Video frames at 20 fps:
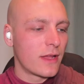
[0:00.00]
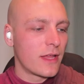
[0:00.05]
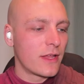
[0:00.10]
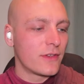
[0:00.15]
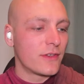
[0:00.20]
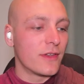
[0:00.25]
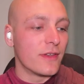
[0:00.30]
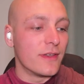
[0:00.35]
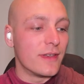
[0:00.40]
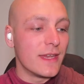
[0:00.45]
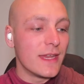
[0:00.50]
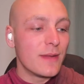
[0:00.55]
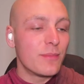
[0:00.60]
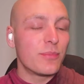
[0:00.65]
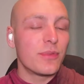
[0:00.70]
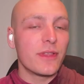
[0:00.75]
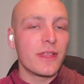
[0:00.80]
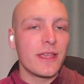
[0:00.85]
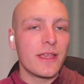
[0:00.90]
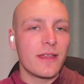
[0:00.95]
To
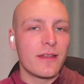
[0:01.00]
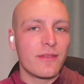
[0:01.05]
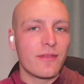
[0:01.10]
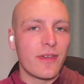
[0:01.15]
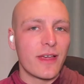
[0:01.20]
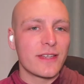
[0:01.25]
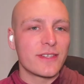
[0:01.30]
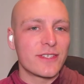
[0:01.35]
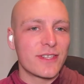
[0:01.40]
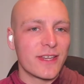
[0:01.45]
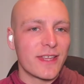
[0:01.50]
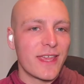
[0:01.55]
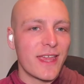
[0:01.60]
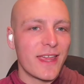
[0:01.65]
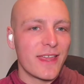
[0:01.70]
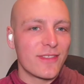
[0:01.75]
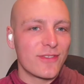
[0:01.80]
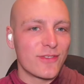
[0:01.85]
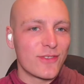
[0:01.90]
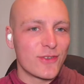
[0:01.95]
deeply
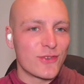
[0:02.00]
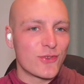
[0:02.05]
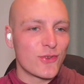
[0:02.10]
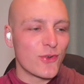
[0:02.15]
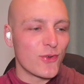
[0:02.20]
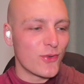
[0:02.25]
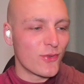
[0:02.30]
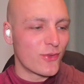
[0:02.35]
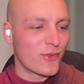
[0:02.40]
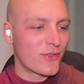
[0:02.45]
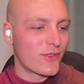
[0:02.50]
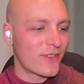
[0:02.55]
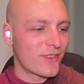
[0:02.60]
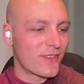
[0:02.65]
investigate the truth.